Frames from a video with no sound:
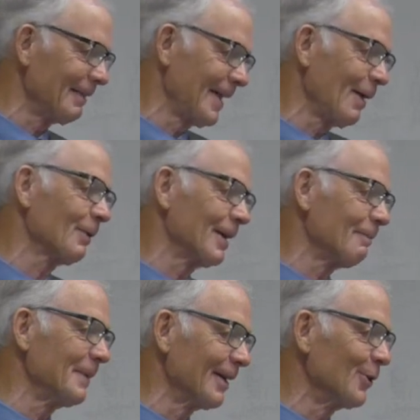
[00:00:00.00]
They'll
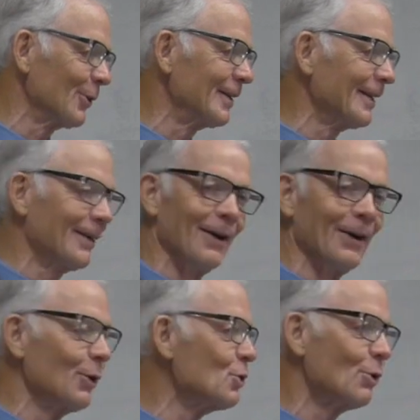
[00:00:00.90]
give me a good deal on
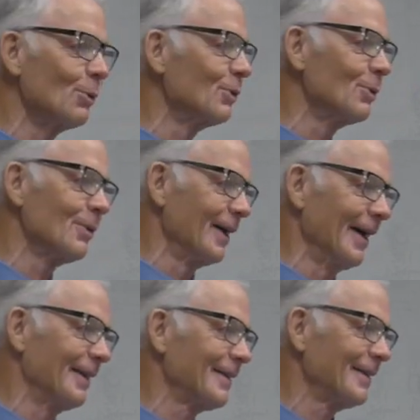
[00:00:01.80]
it. No, you don't do that.